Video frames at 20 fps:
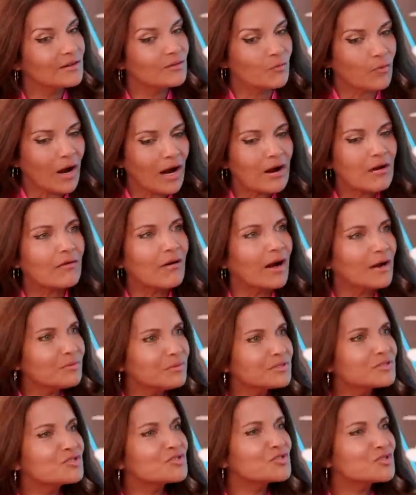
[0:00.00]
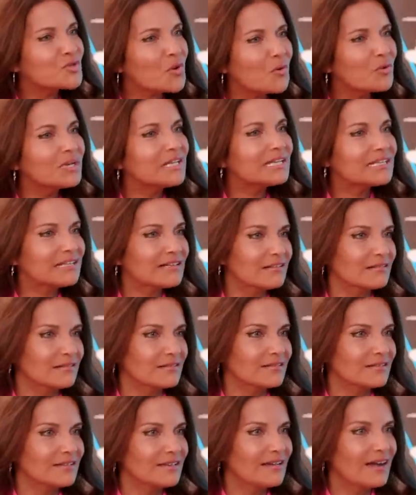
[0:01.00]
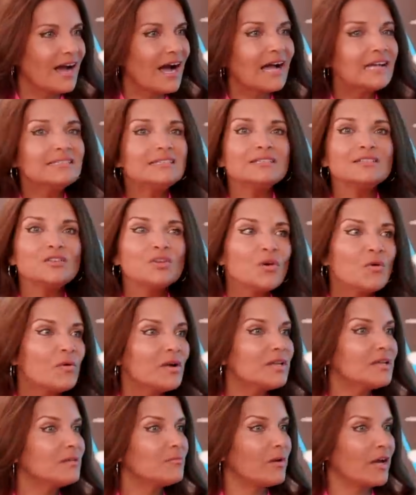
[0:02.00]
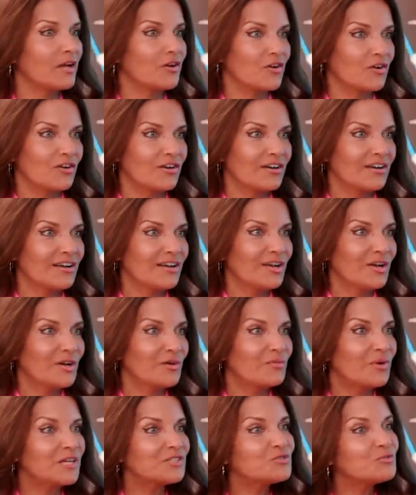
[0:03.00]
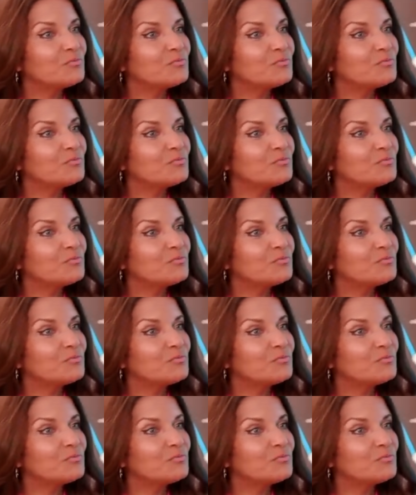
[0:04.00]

Wow, I was so little. I didn't know any better right?